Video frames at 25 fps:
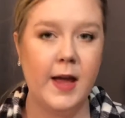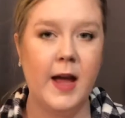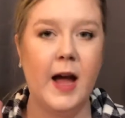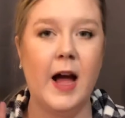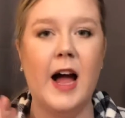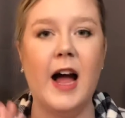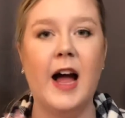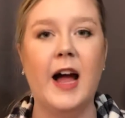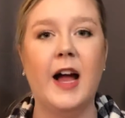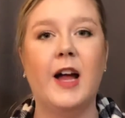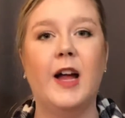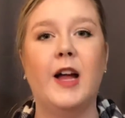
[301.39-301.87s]

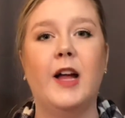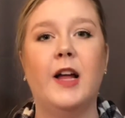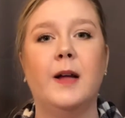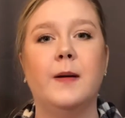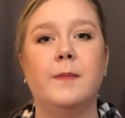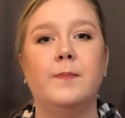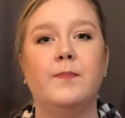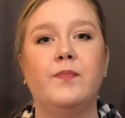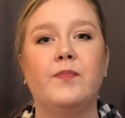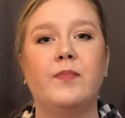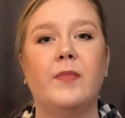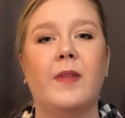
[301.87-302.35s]
I
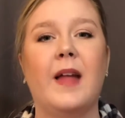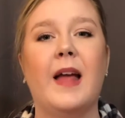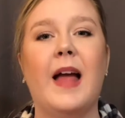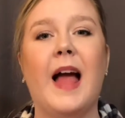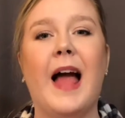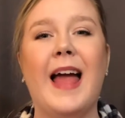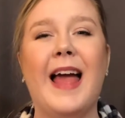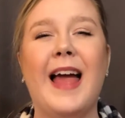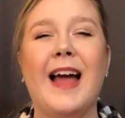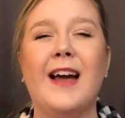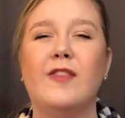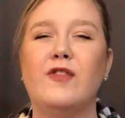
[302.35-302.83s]

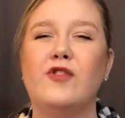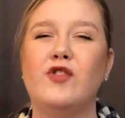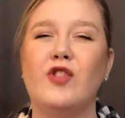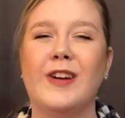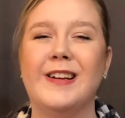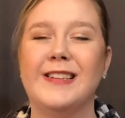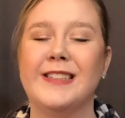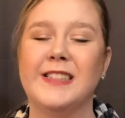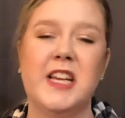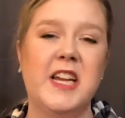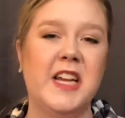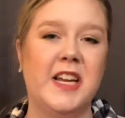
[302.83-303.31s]
have dry
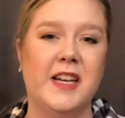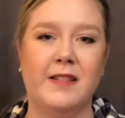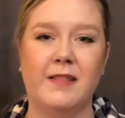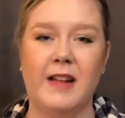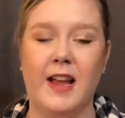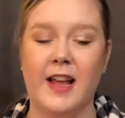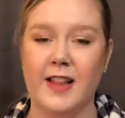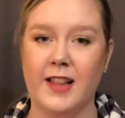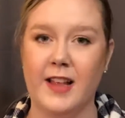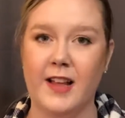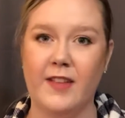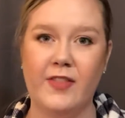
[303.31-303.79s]
skin,
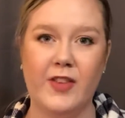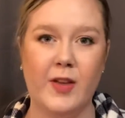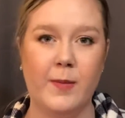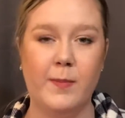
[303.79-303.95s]
as I've said